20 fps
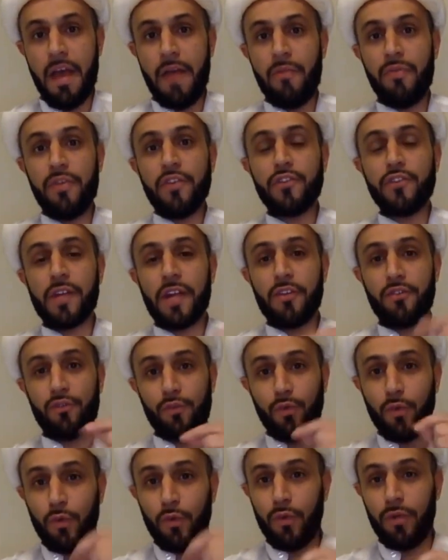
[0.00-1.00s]
this
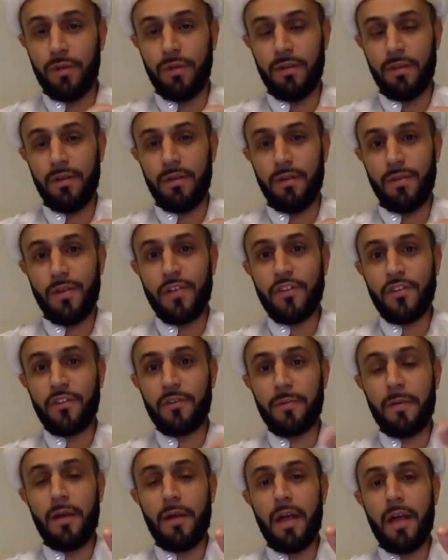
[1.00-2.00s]
Rasul,
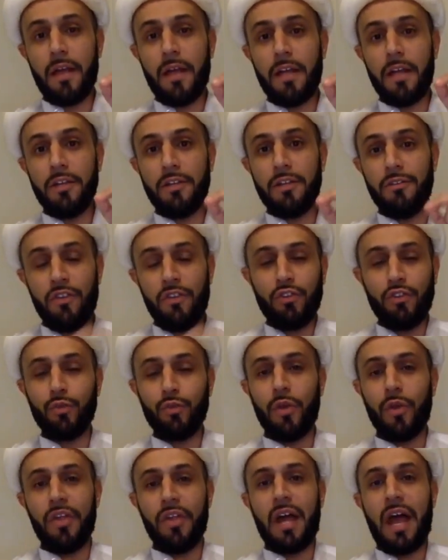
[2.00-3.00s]
this
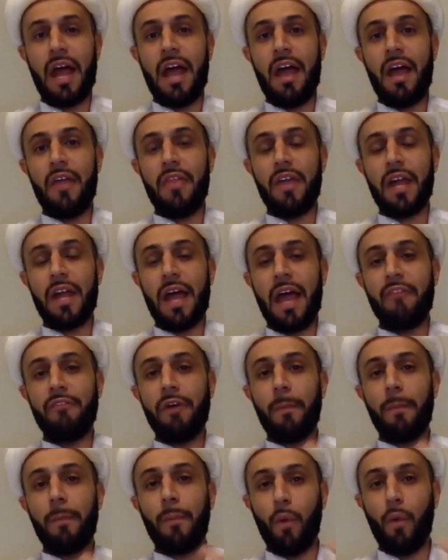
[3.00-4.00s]
individual that I, ha- that I
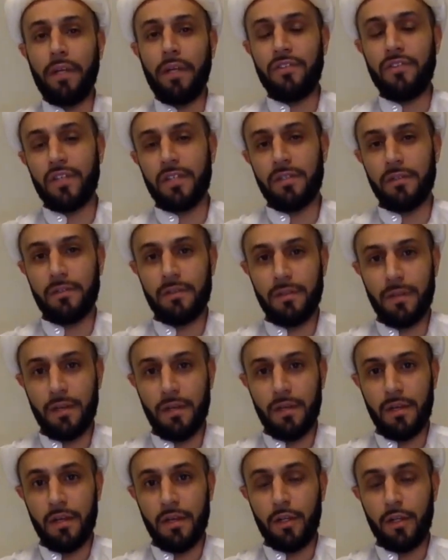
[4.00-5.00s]
have appointed
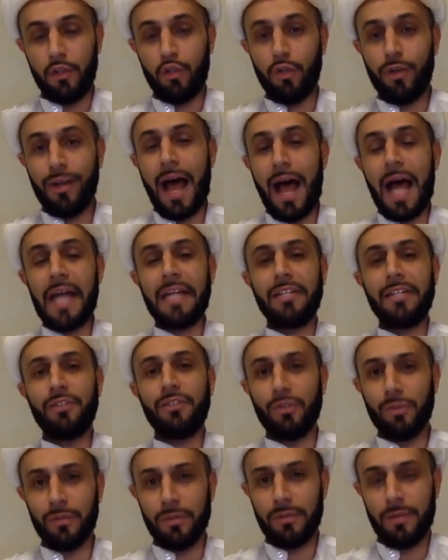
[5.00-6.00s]
to guide
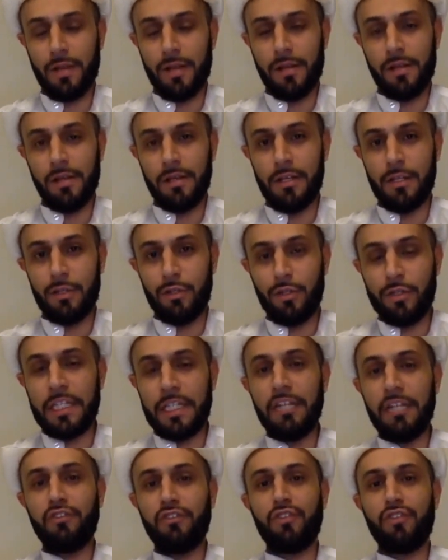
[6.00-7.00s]
you, to
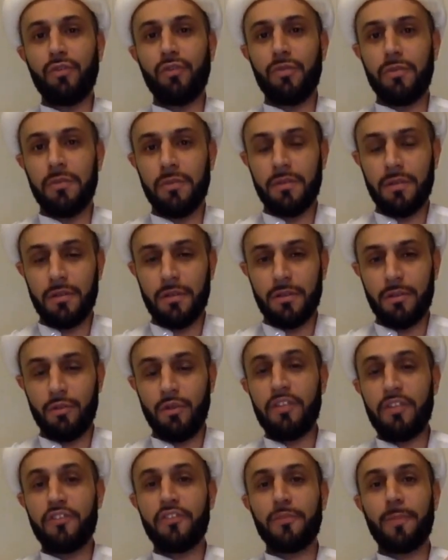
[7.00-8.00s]
teach you,
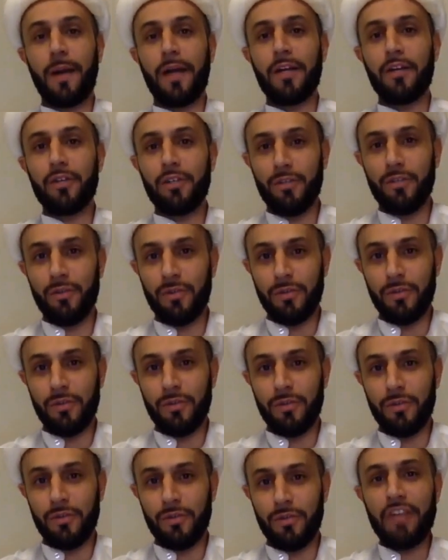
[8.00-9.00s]
to inspire you,
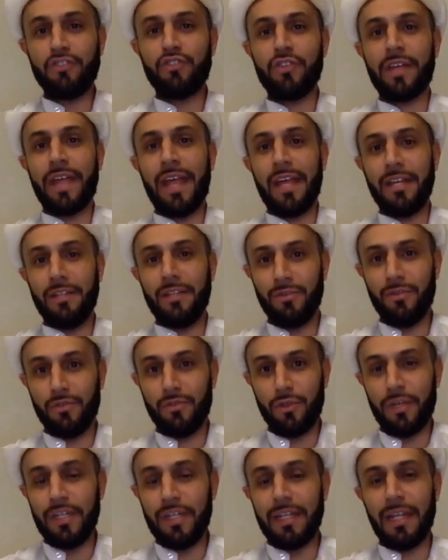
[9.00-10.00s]
to educate
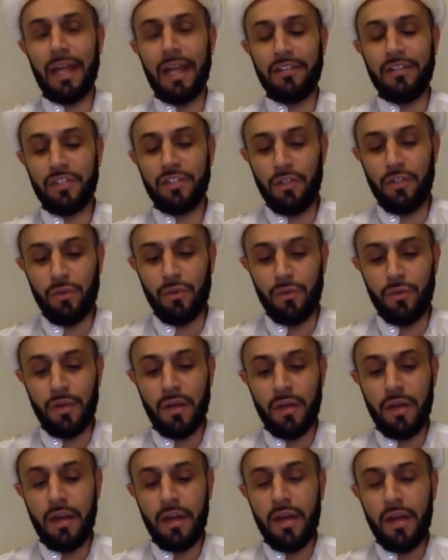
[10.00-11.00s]
you, to enlighten you,
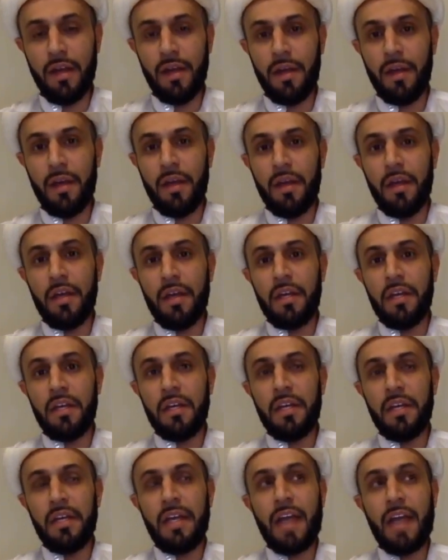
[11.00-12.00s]

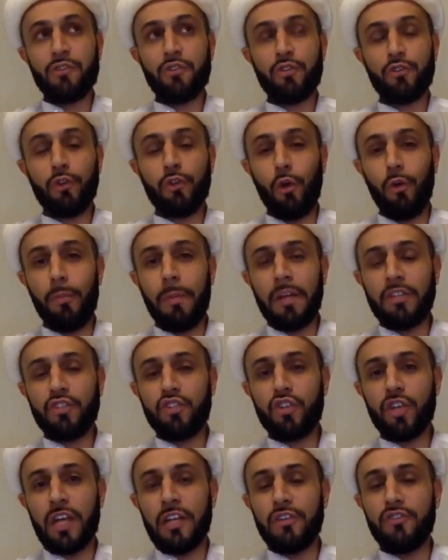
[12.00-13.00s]
he has so
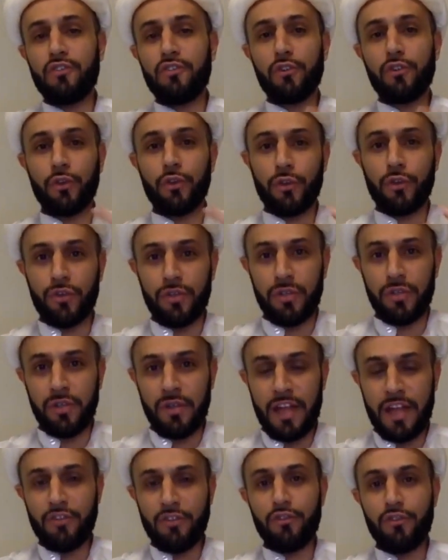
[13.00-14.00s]
much
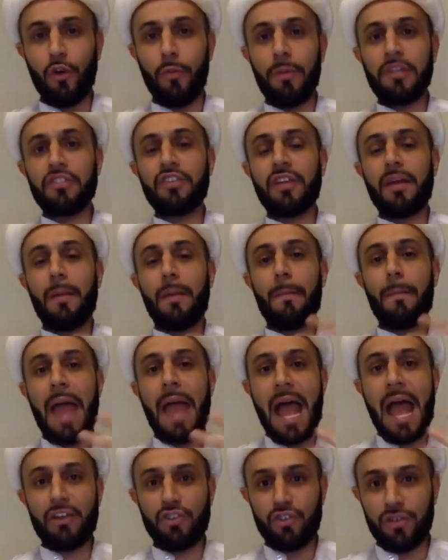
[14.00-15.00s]
concern and so much
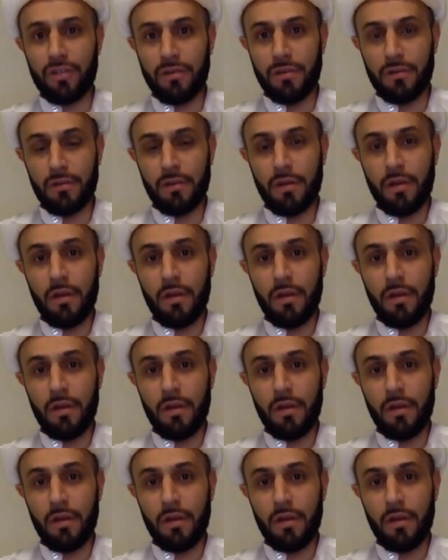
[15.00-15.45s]
compassion